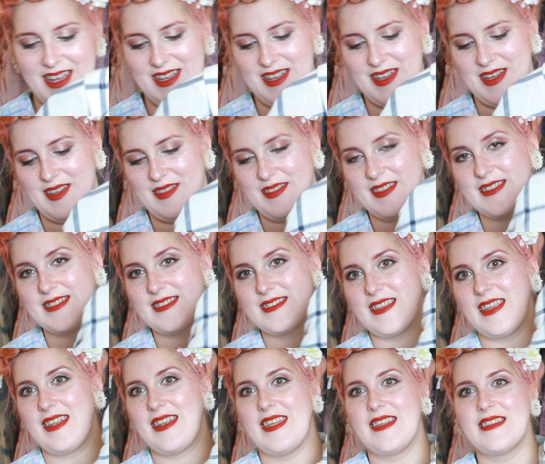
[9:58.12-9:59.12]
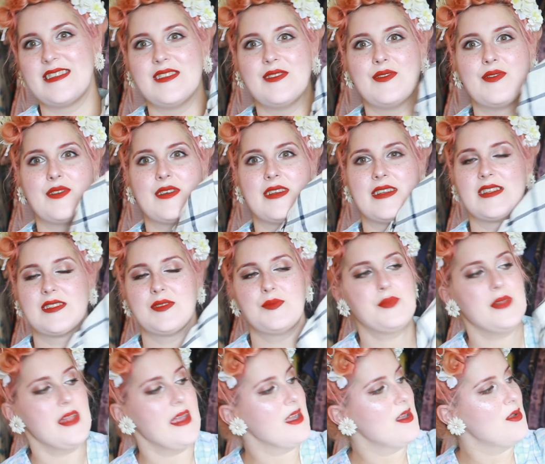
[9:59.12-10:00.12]
Uh, this is a nineteen forties
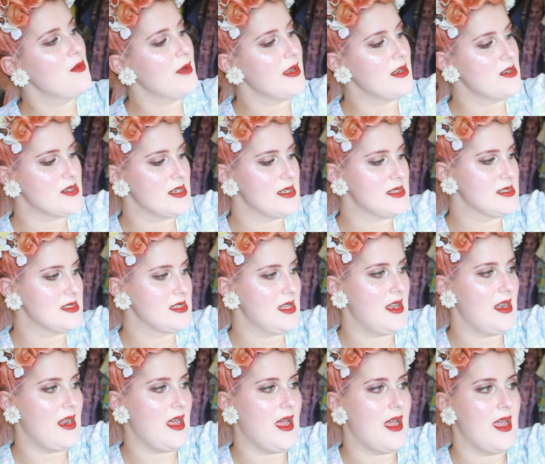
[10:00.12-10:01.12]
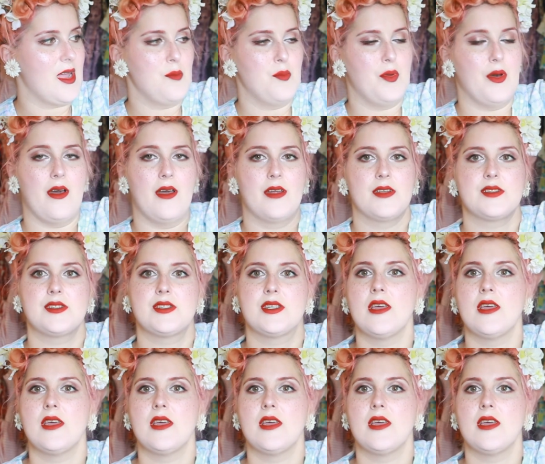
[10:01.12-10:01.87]
black and white dress that I bought